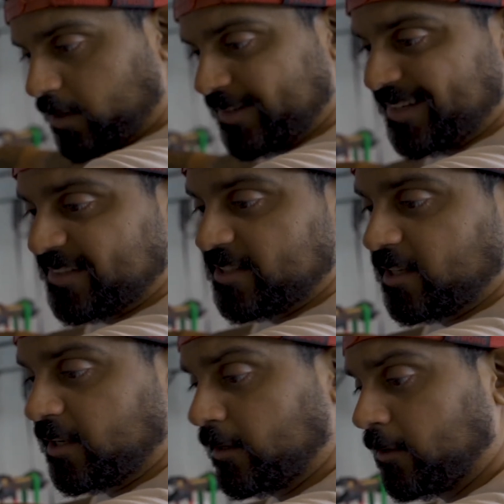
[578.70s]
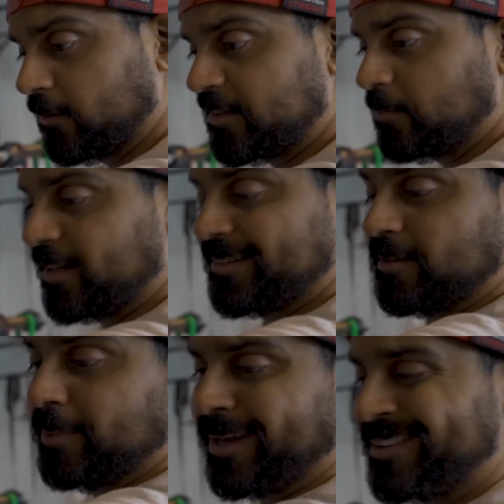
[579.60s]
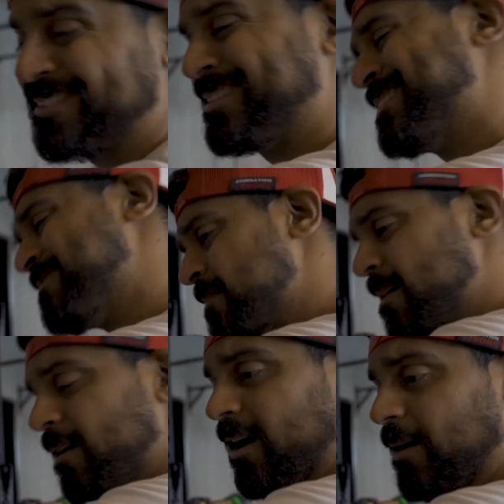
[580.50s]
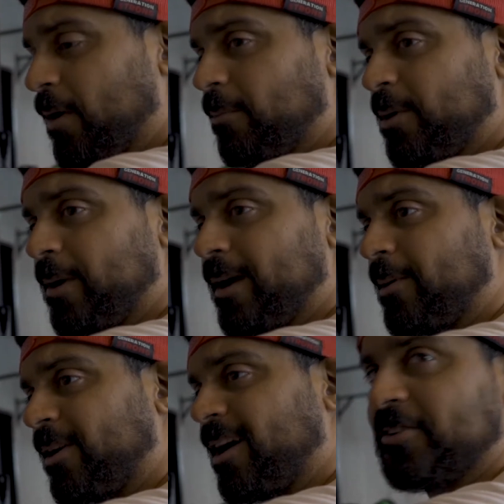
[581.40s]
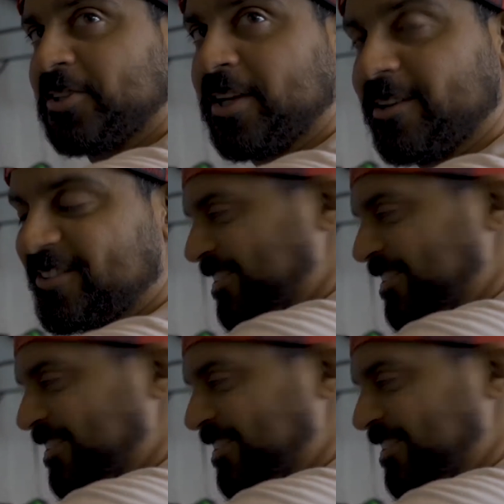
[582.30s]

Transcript: 60 kilos, plus the bands, probably weigh about 100 kilos.